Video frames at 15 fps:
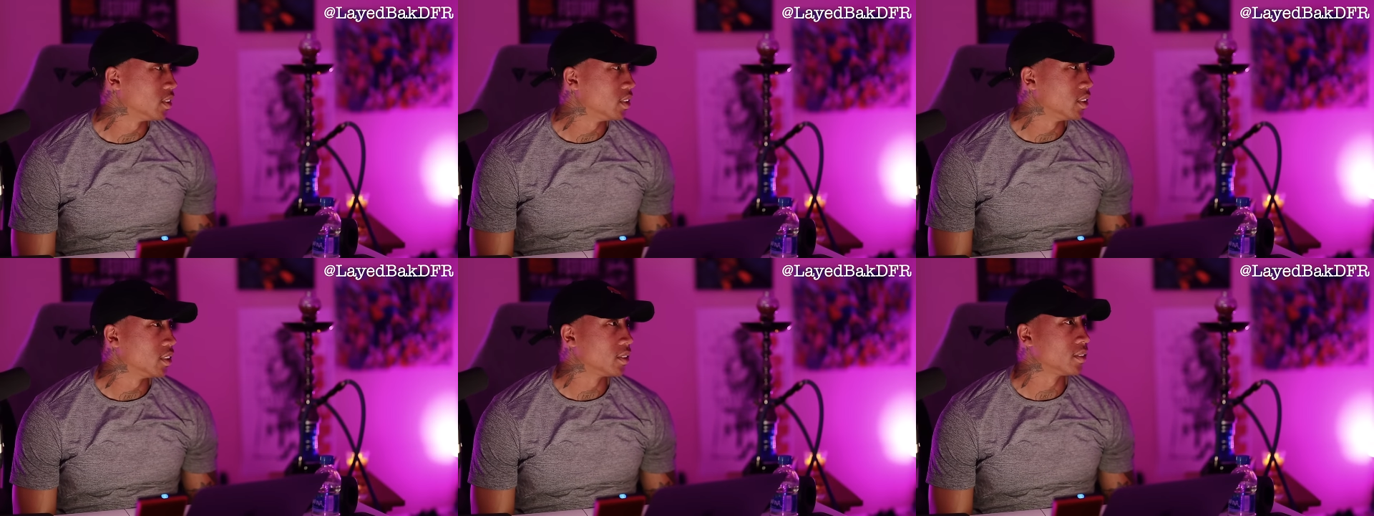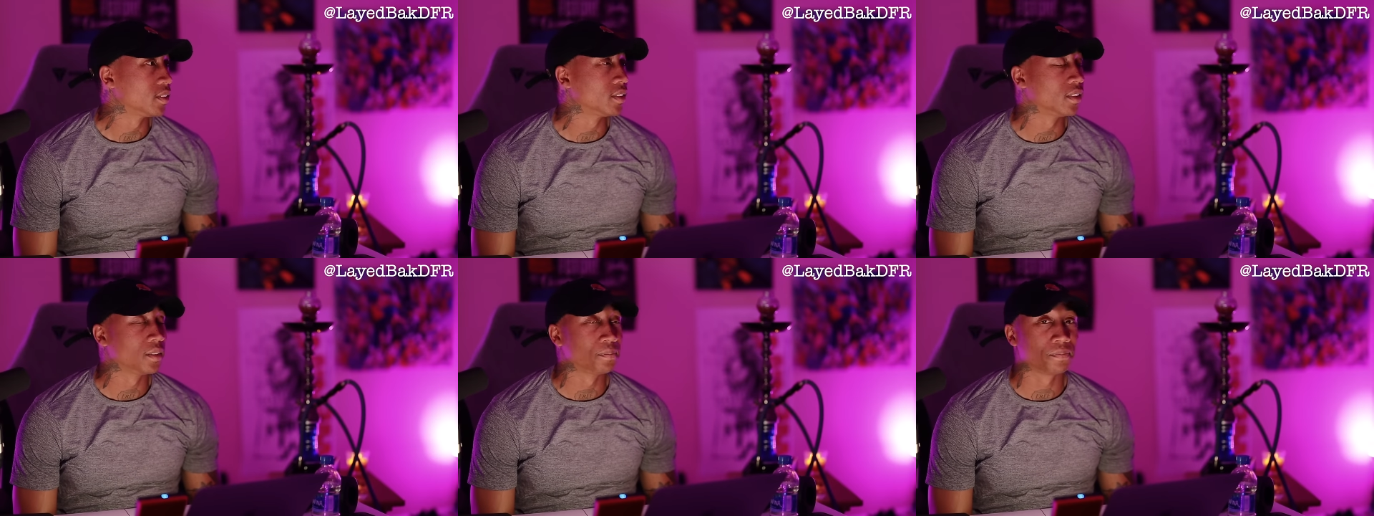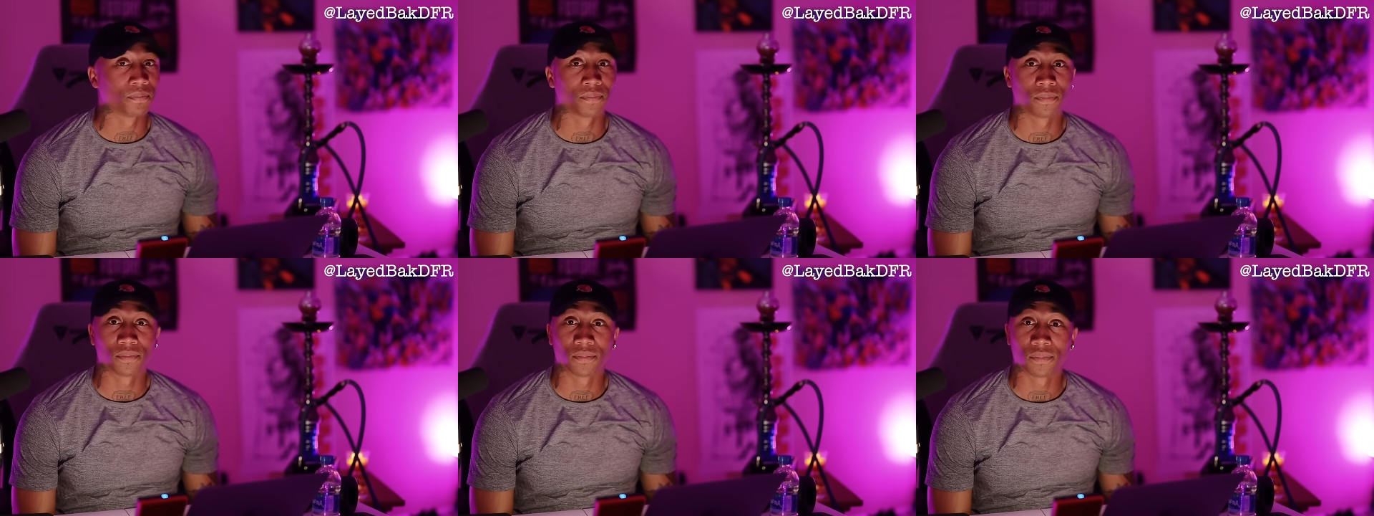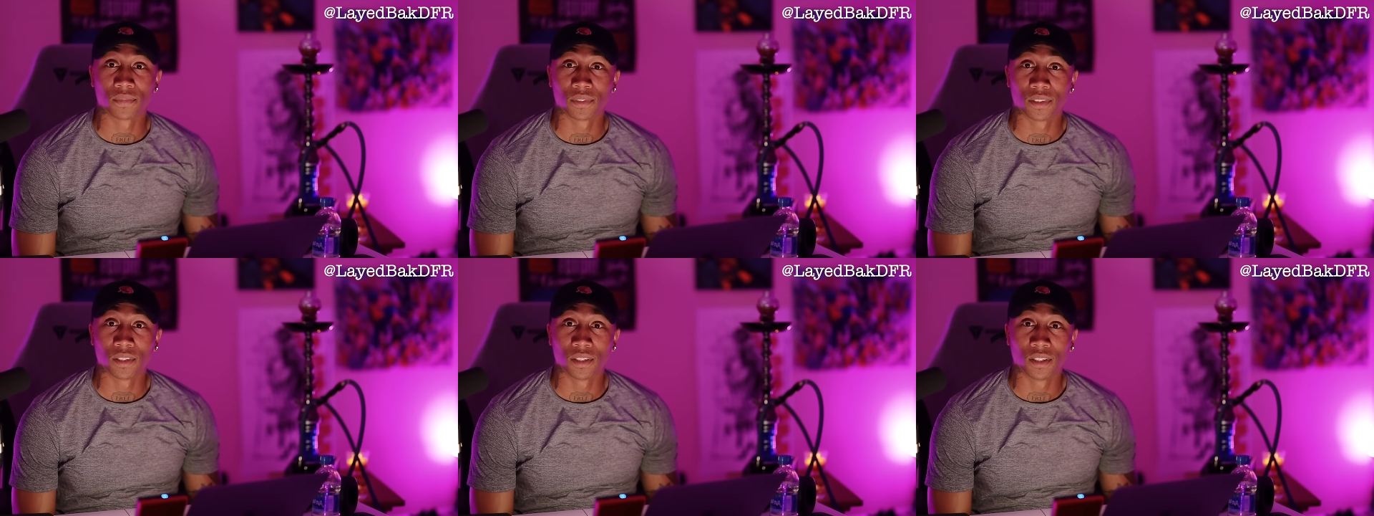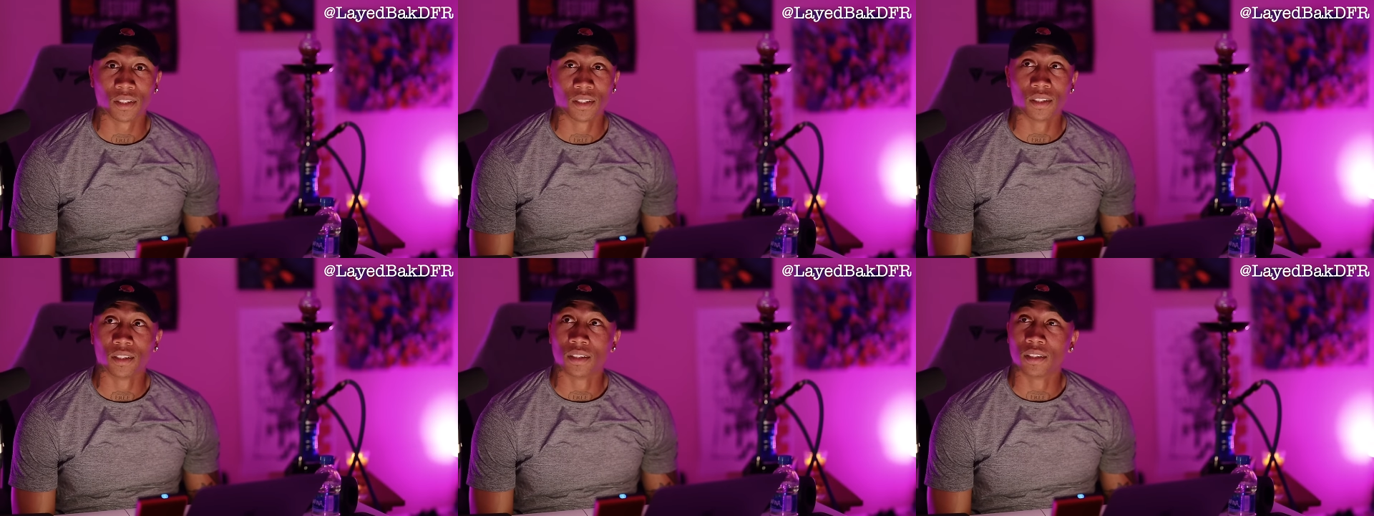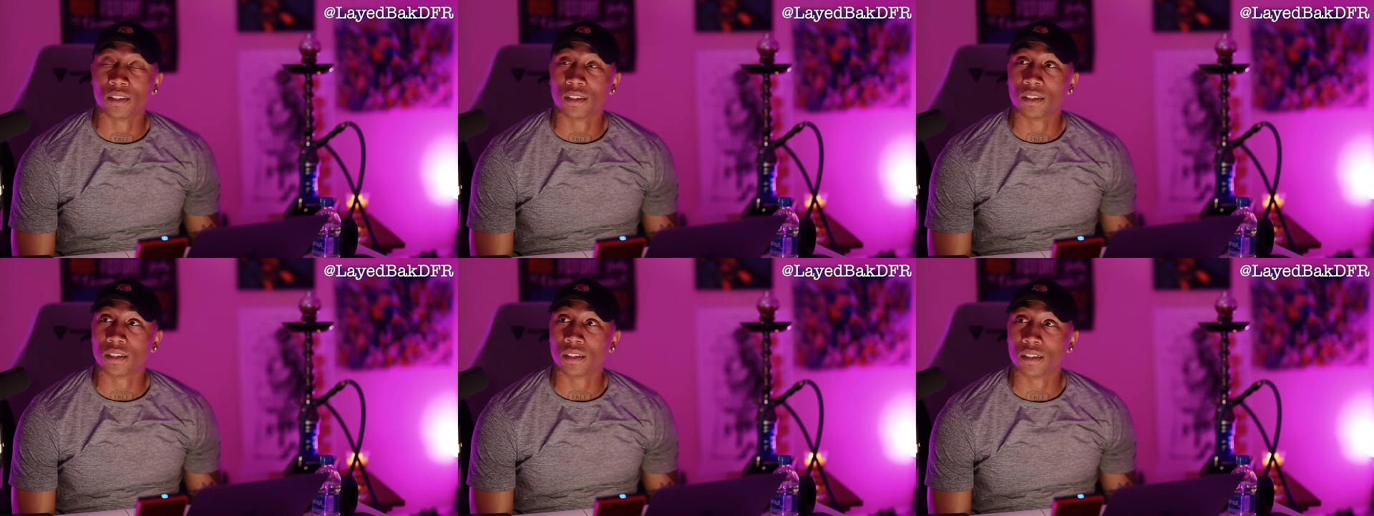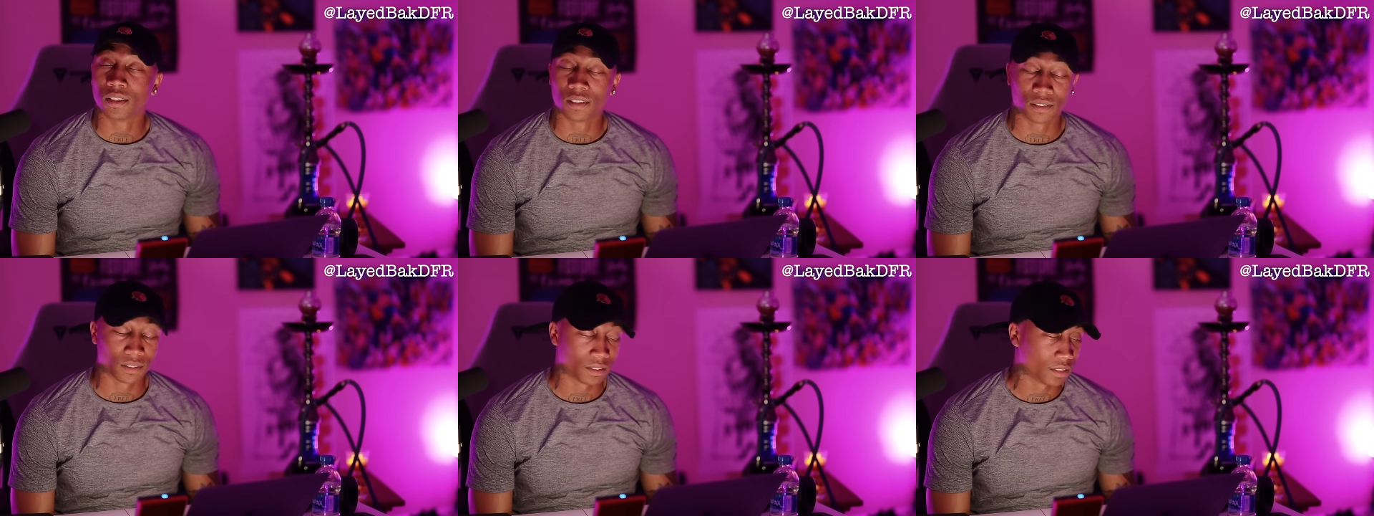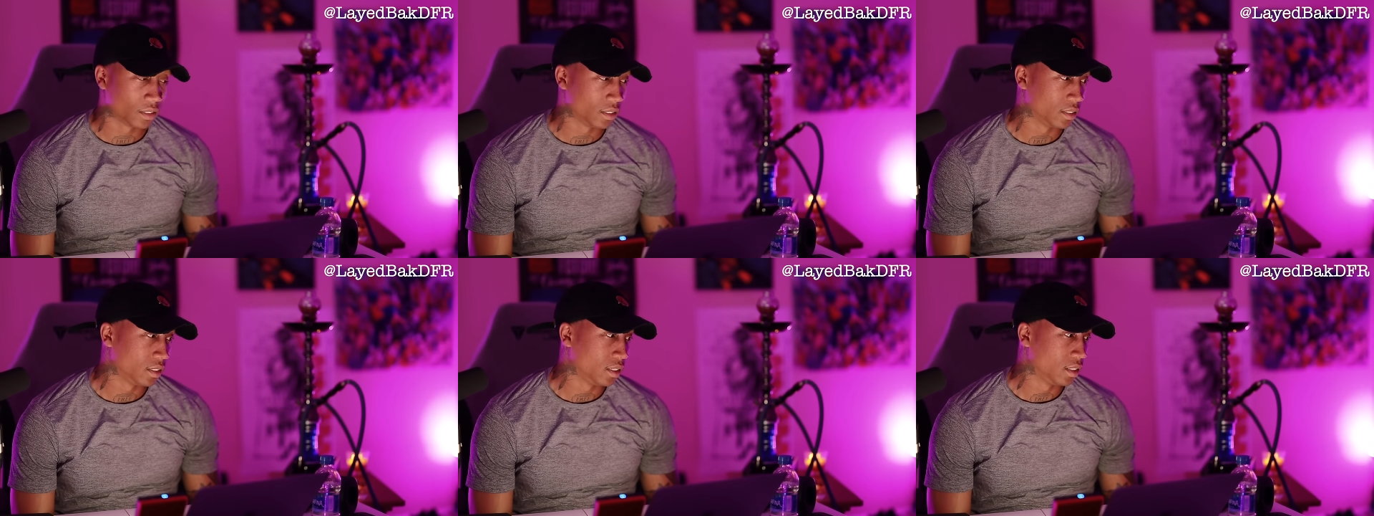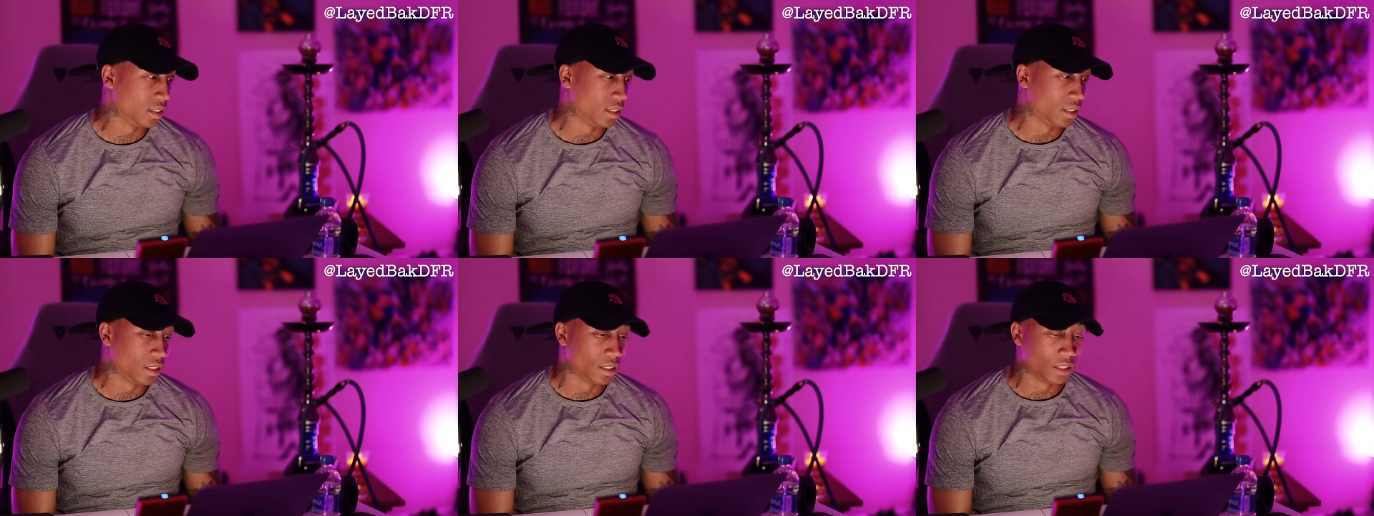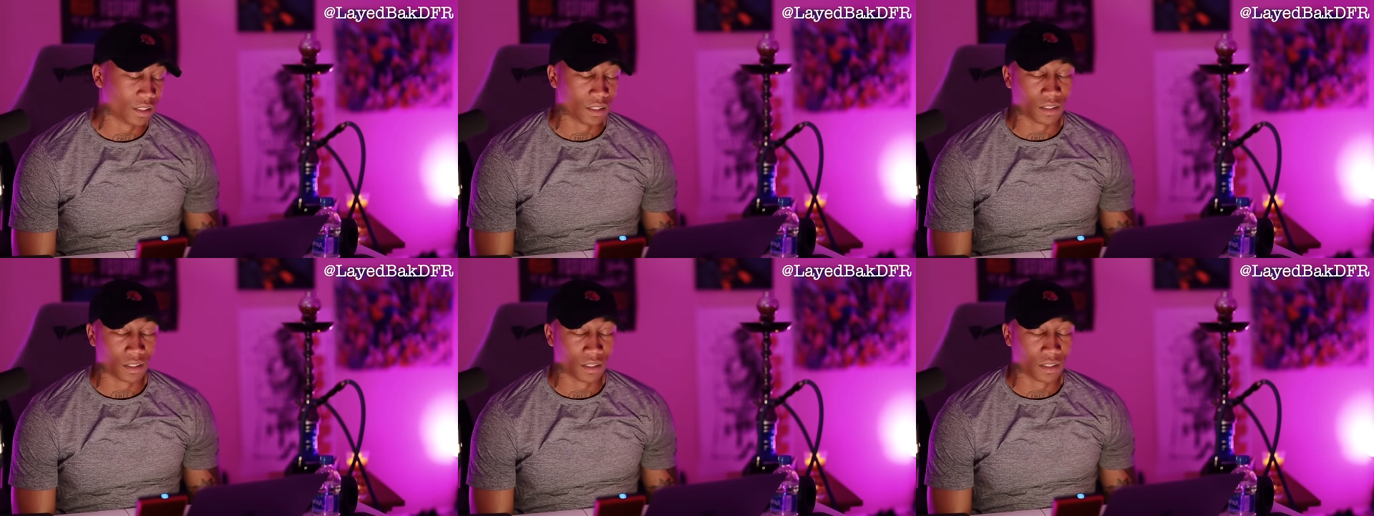Nobody speaks.